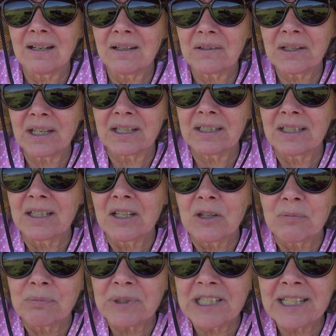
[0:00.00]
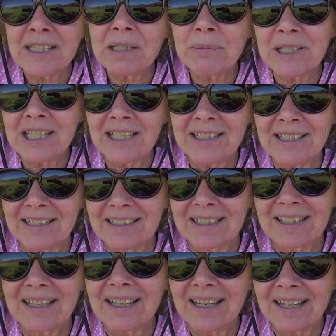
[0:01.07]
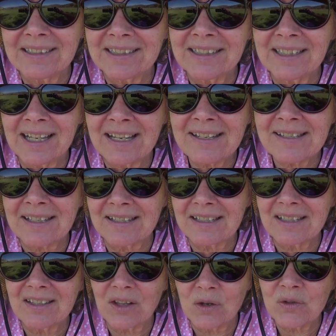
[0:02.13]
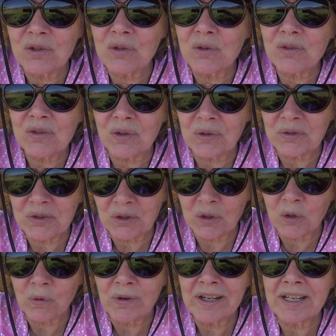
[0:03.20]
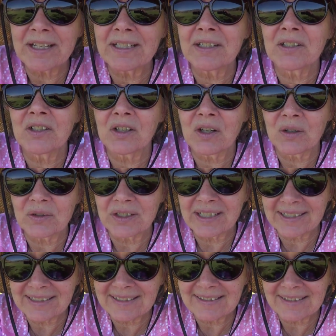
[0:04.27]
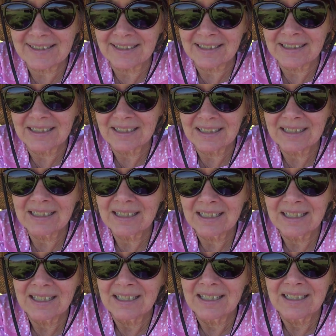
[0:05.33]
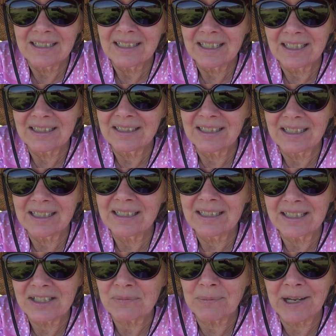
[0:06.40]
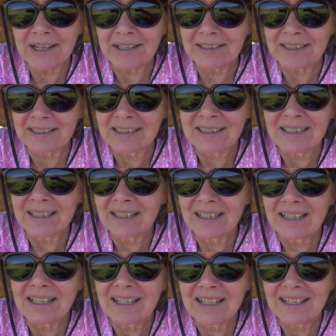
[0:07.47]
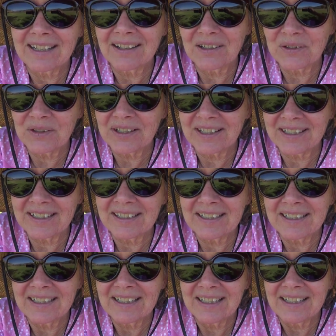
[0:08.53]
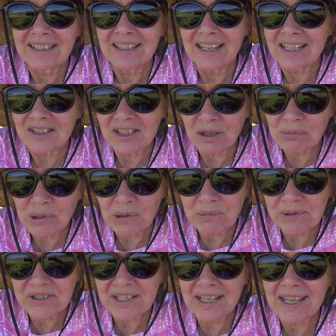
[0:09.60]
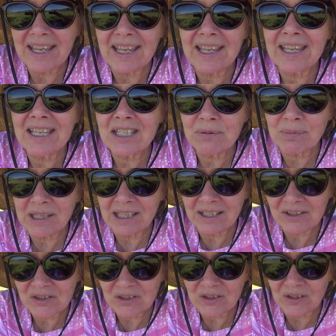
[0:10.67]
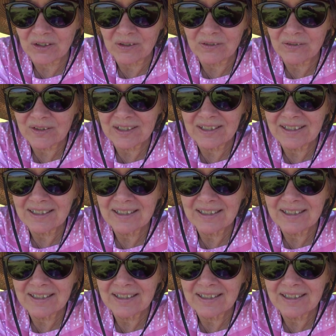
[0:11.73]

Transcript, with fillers: Okay, but in the beginning and in essence, those two souls agreed to co-tenancy in this body. Okay, and some purpose is being served